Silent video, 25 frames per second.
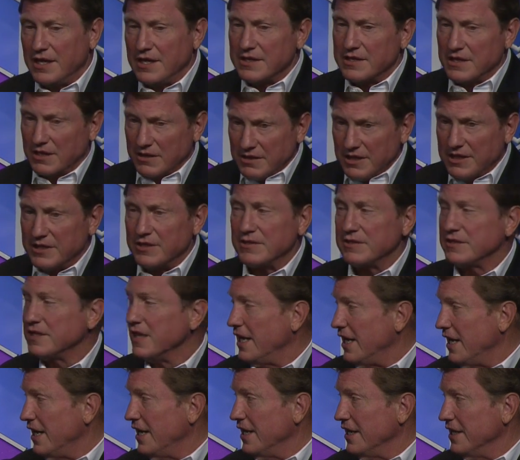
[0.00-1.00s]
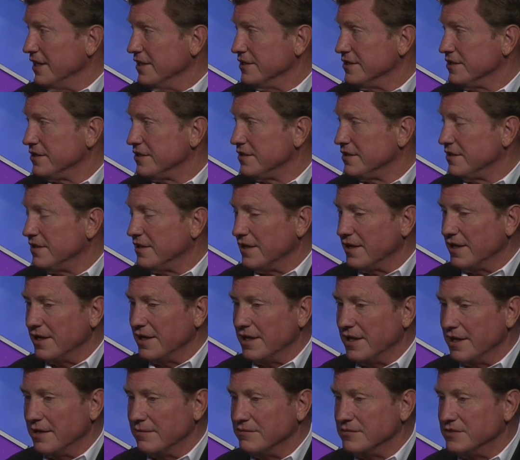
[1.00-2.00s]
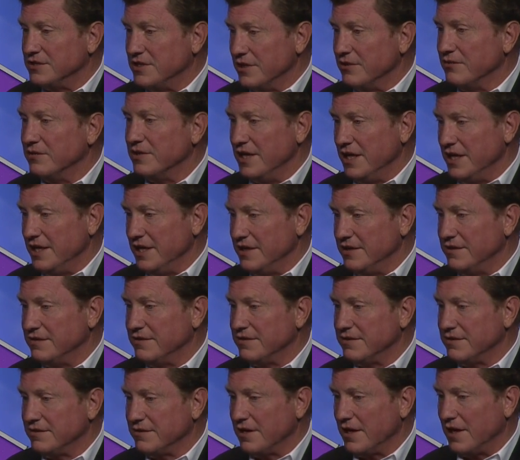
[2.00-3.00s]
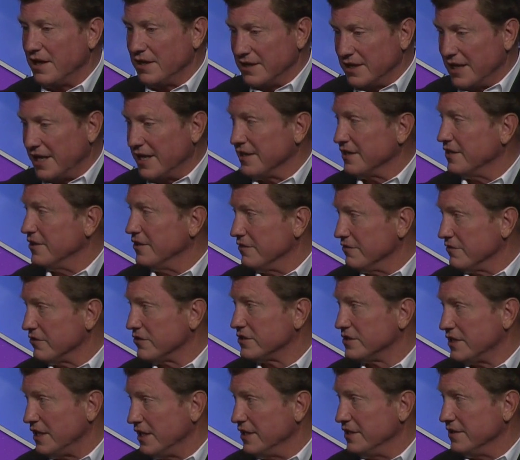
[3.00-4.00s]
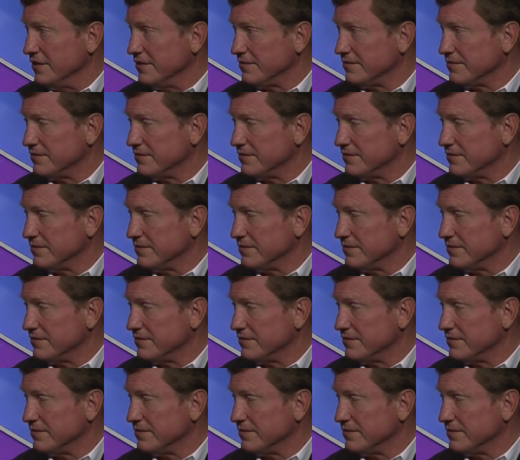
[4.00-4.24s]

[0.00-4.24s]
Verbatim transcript: The little guys um, do need a lot of oversight.